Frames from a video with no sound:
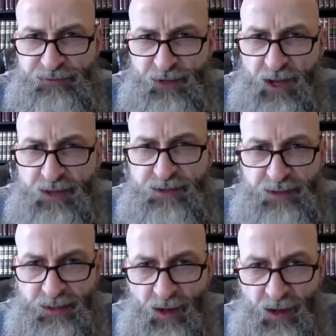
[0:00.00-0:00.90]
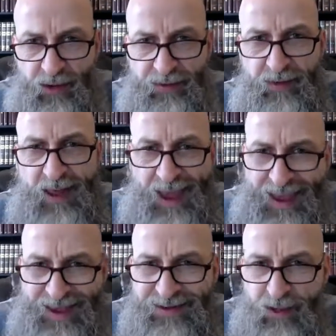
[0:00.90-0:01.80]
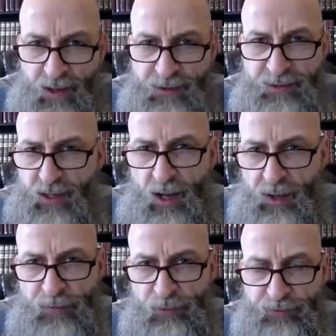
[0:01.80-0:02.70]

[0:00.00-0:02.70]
unto God and unto others